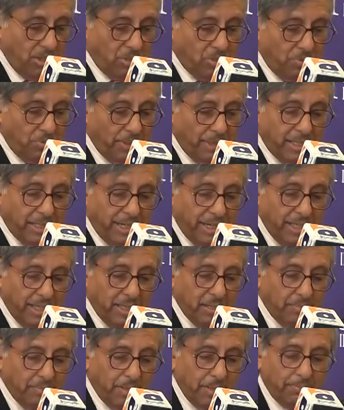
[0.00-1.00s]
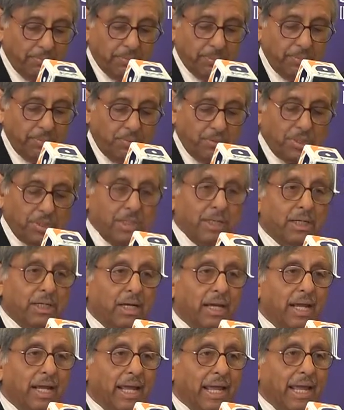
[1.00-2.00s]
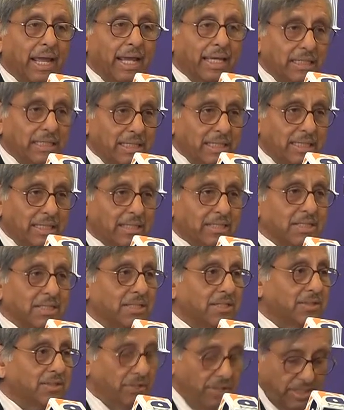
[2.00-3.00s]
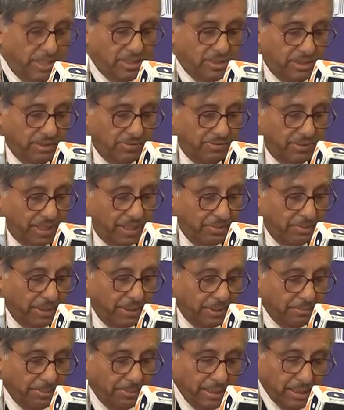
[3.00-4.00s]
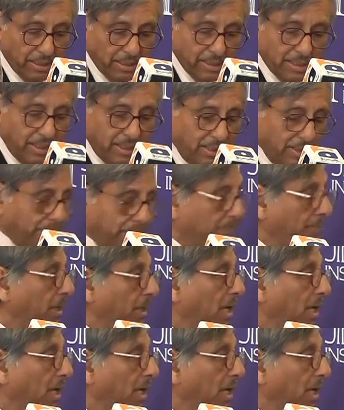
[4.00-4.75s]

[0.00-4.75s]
to be gained by promoting any disintegration of neighboring Pakistan.